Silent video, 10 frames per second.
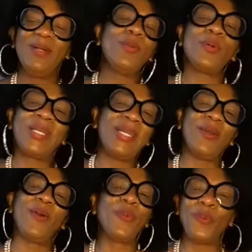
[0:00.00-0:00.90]
will get
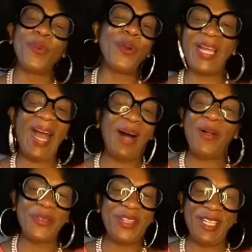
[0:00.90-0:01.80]
her work
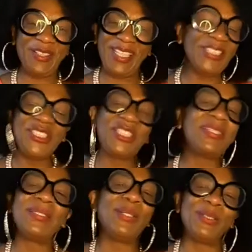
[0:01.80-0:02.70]
out there that she
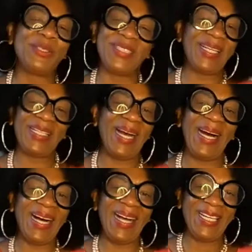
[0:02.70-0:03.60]
knows that
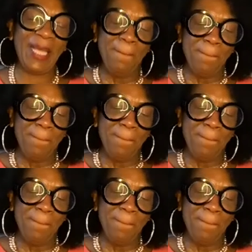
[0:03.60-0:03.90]
God